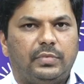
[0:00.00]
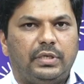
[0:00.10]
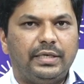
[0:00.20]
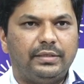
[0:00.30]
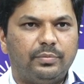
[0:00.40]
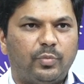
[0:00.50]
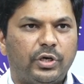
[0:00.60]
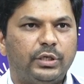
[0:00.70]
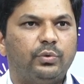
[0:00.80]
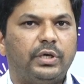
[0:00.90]
Let the
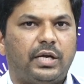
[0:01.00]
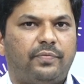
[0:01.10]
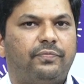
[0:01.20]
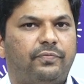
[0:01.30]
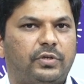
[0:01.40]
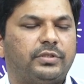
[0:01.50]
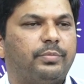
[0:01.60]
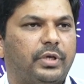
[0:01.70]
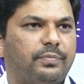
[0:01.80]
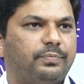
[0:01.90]
body to adapt for
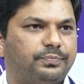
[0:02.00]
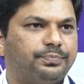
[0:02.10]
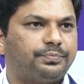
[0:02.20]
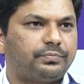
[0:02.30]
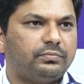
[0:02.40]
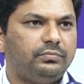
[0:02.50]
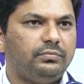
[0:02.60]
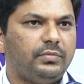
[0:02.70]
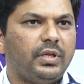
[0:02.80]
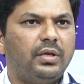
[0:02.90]
some time.
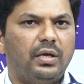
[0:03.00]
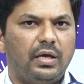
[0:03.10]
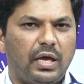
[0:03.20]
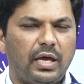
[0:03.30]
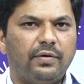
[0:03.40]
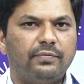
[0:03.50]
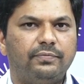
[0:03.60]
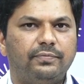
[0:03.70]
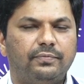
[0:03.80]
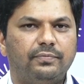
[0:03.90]

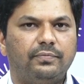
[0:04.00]
Have